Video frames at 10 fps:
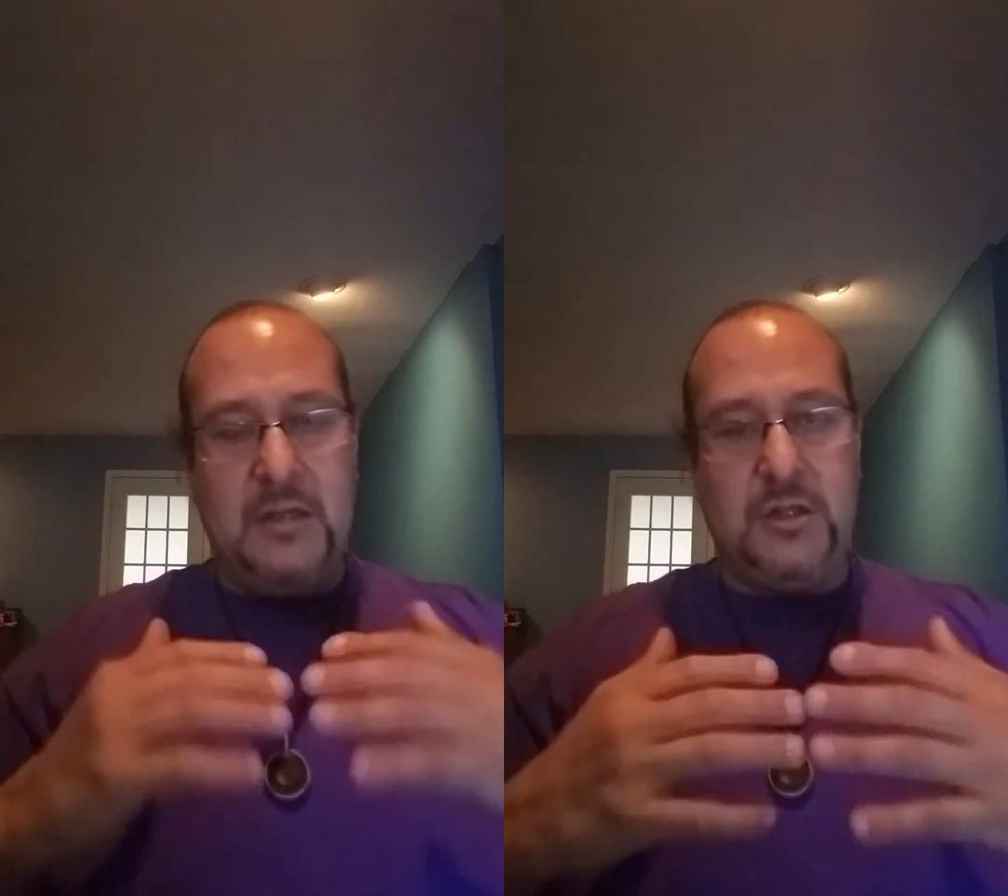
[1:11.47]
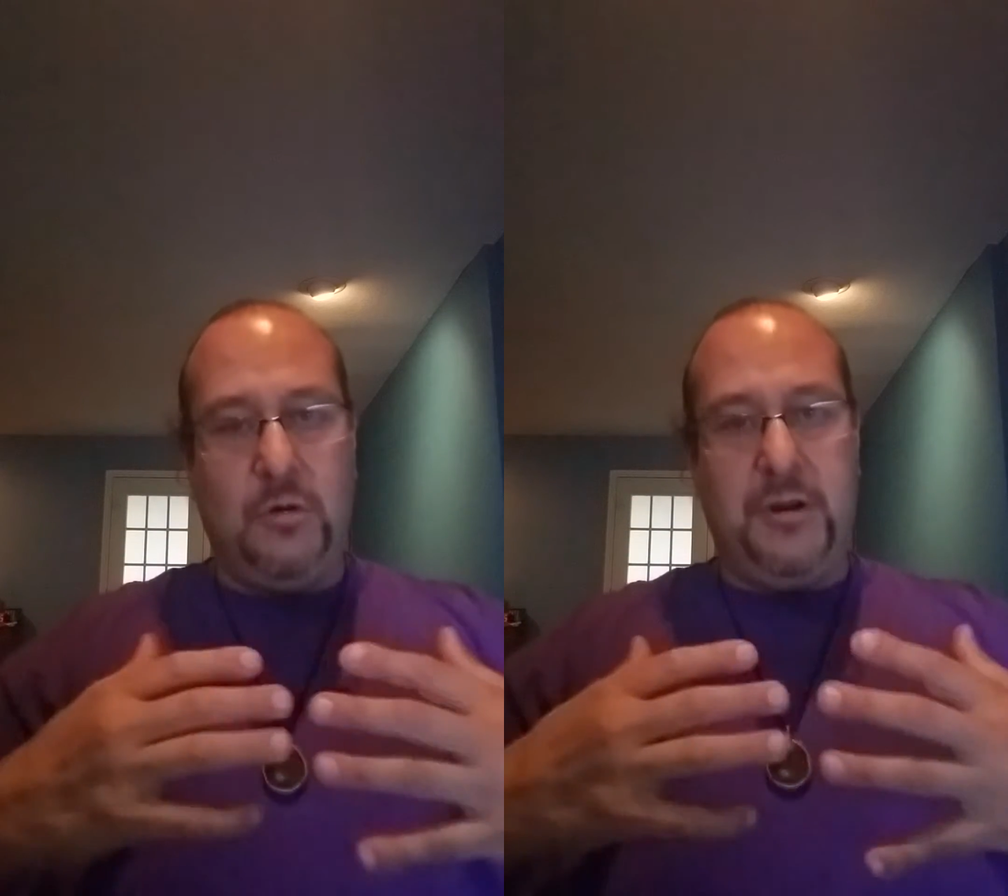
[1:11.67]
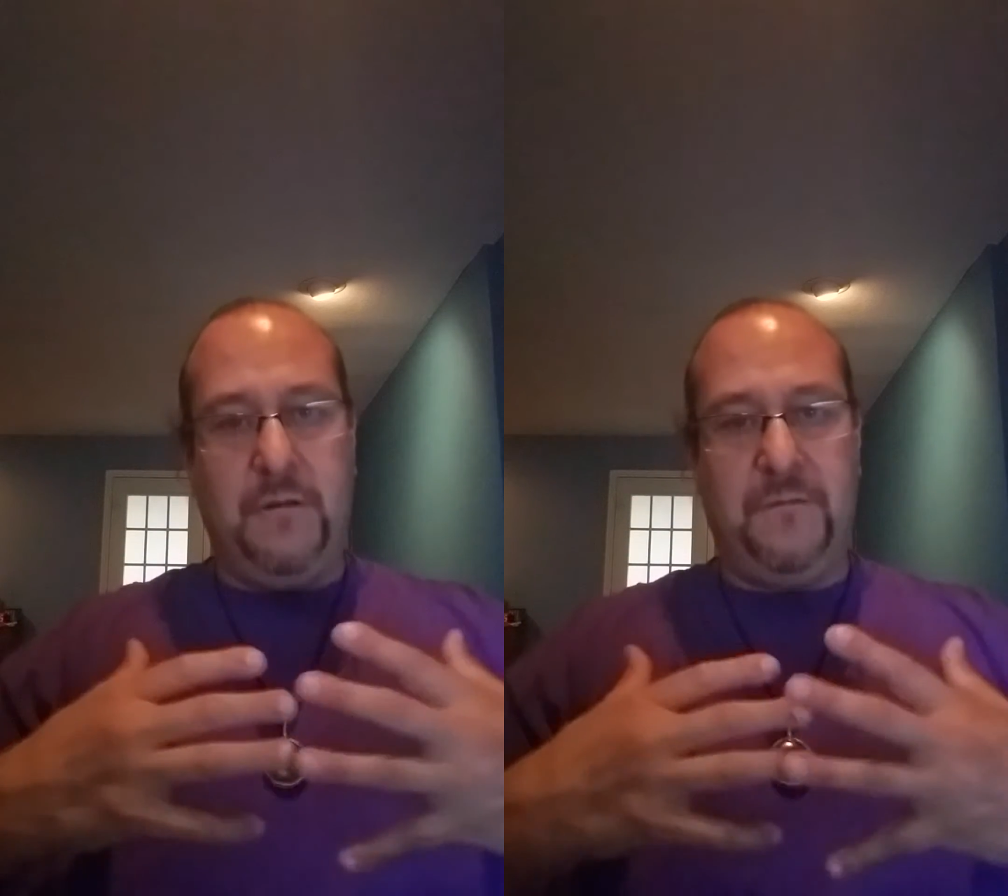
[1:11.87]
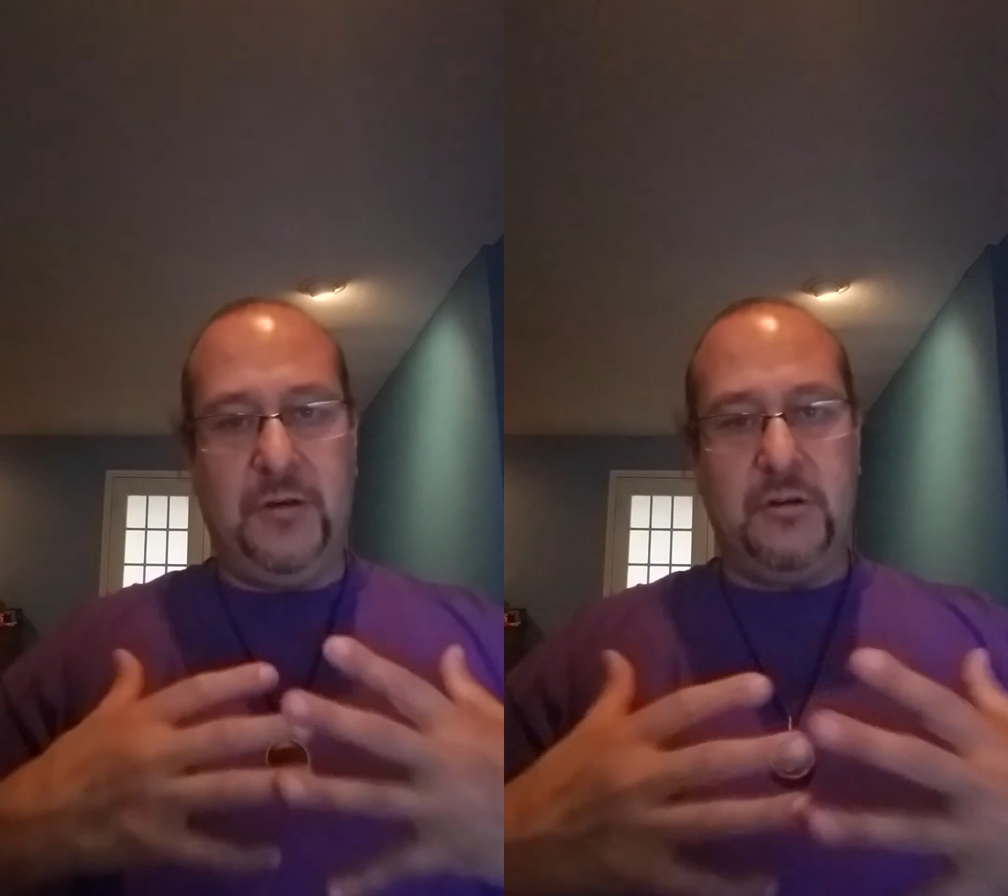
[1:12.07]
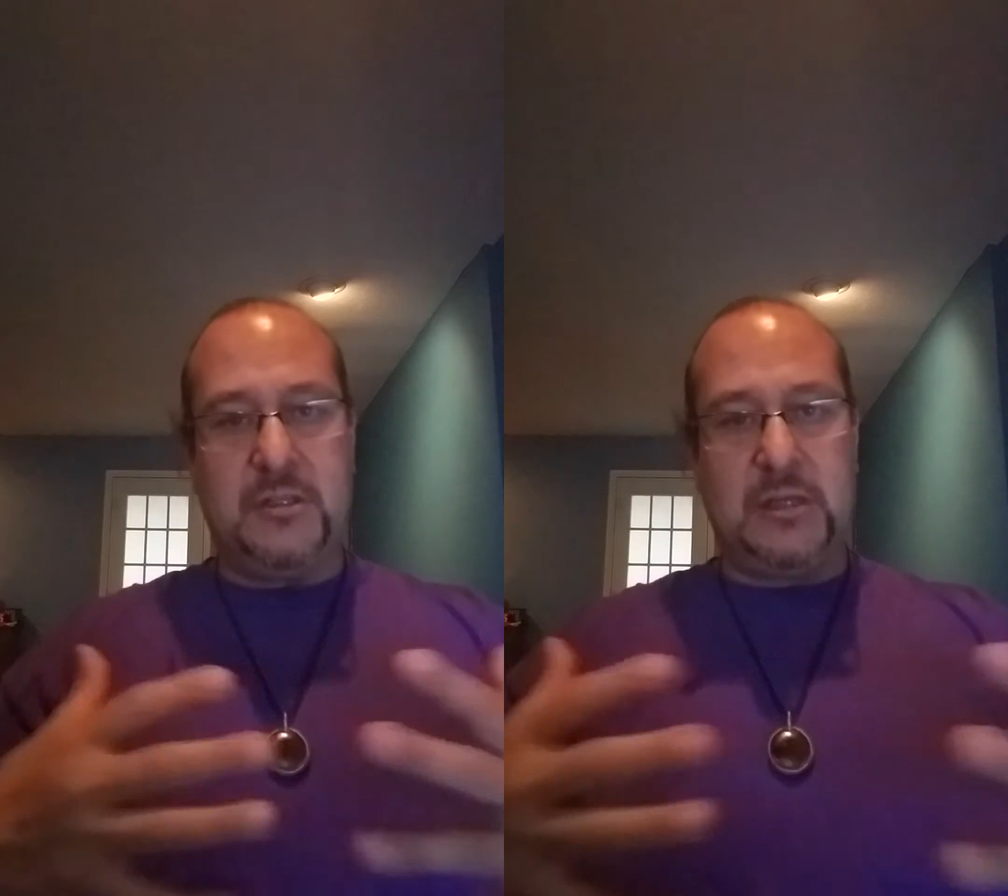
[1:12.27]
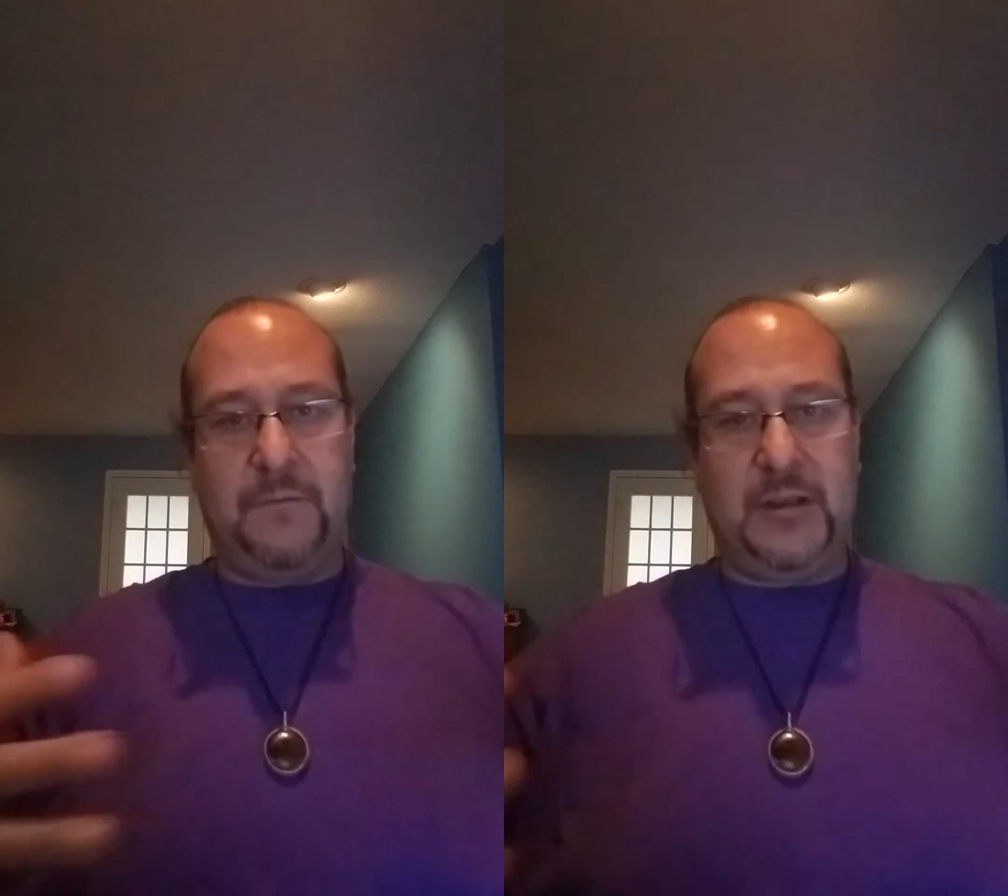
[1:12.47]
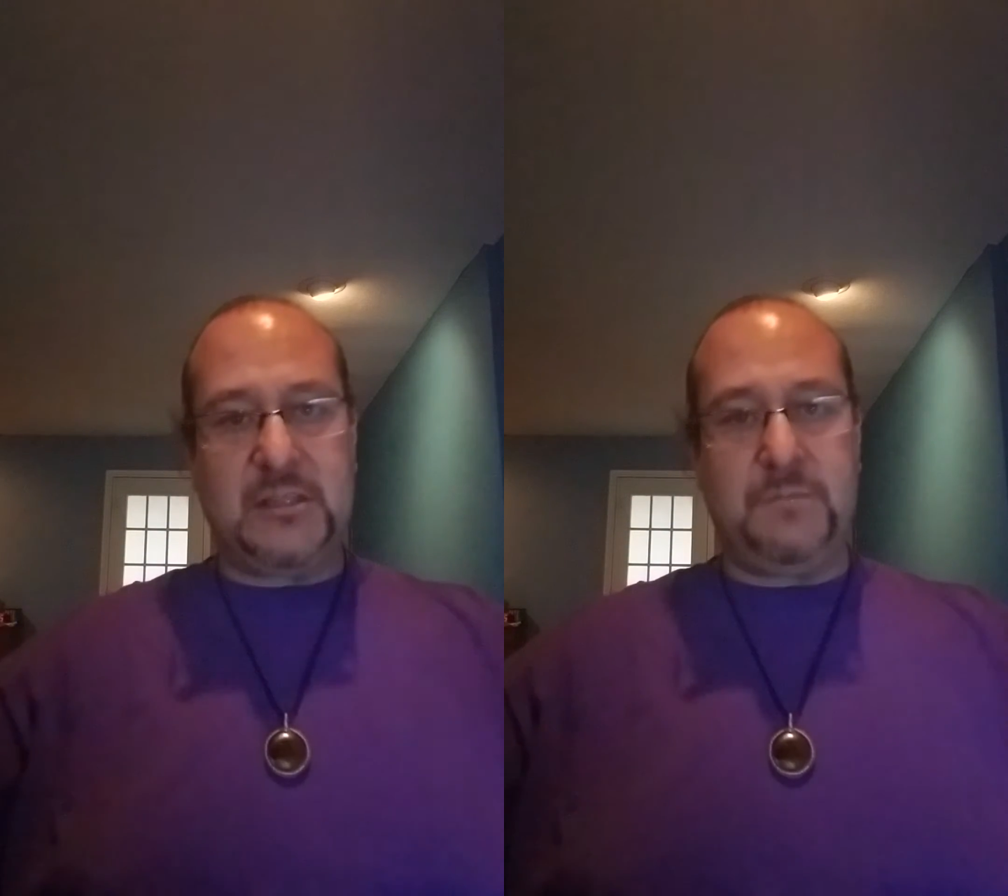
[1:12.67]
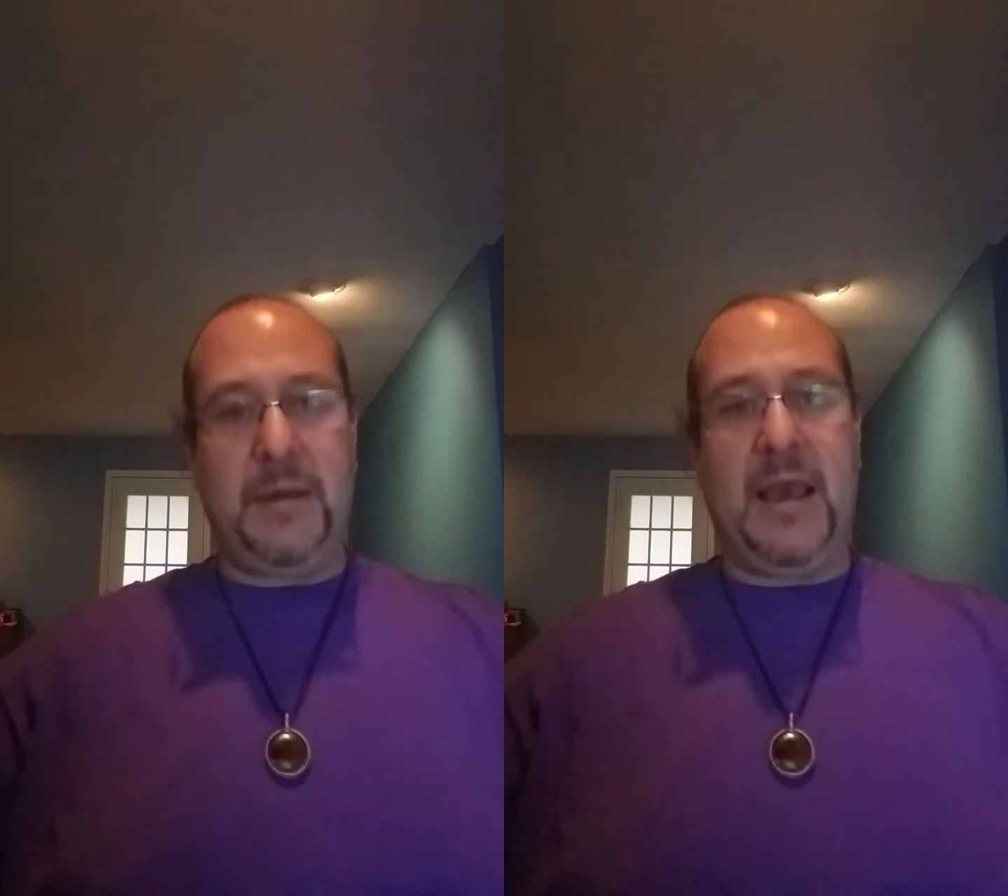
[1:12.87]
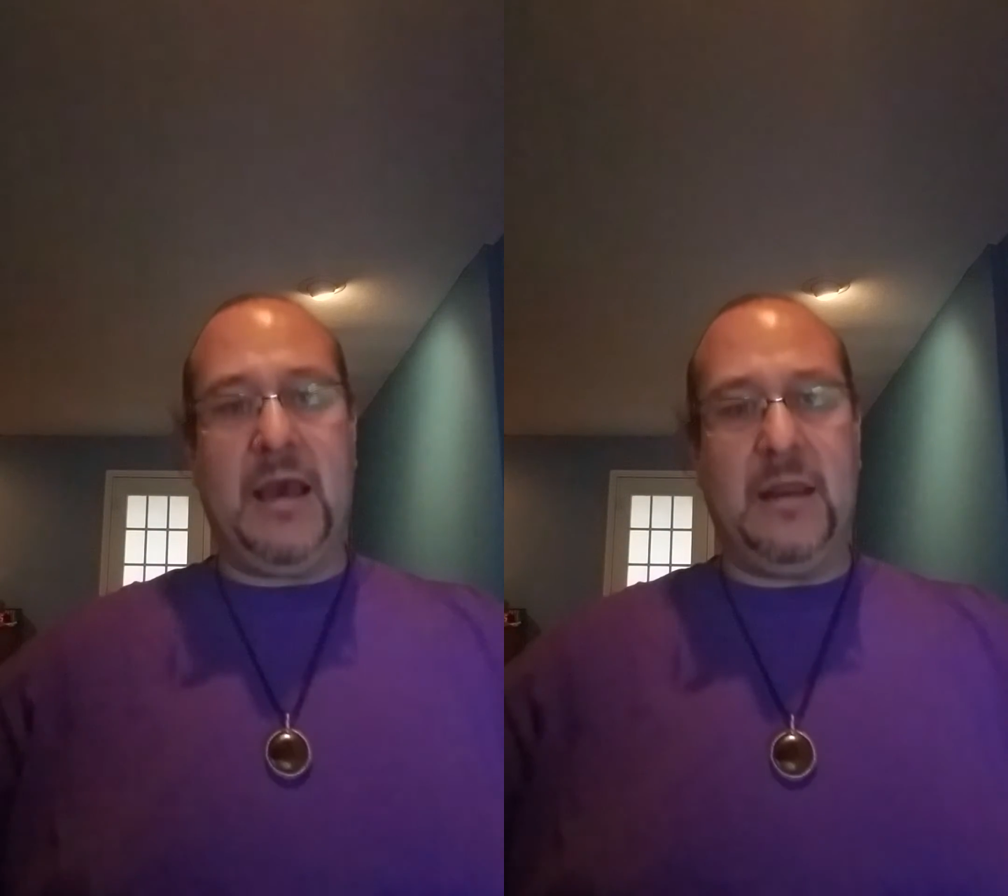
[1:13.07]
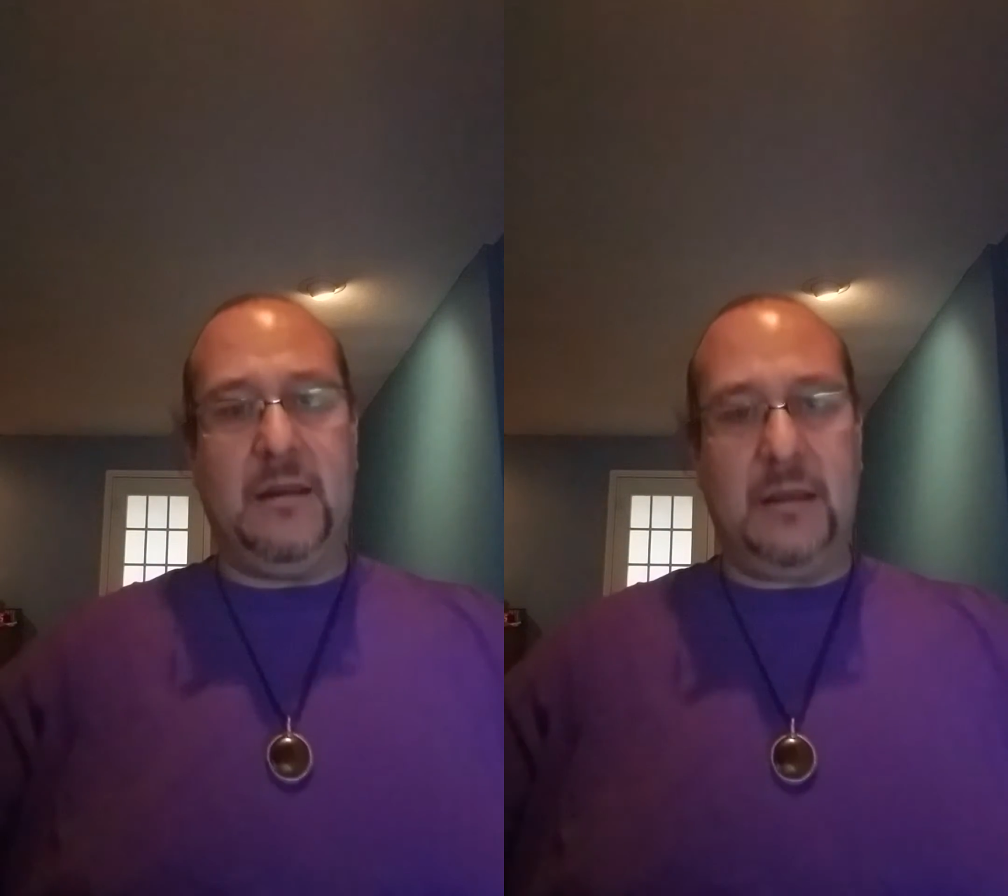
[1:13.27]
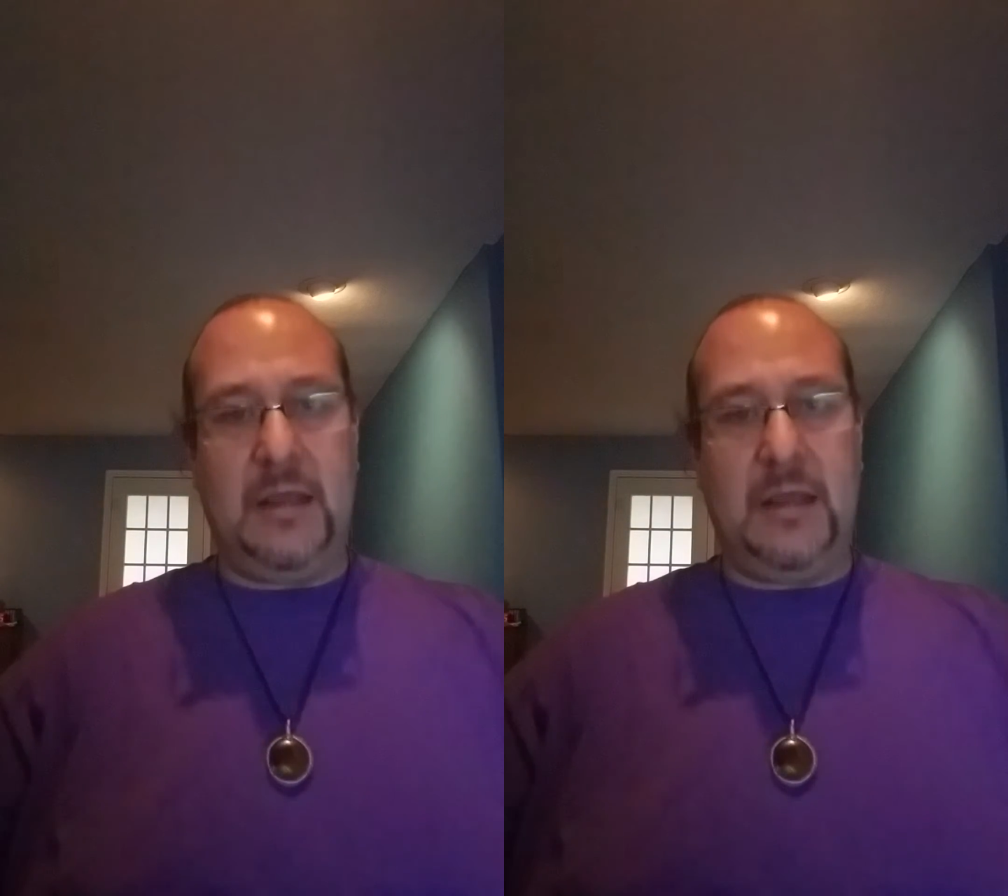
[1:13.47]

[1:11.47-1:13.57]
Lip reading: to where you feel yourself expand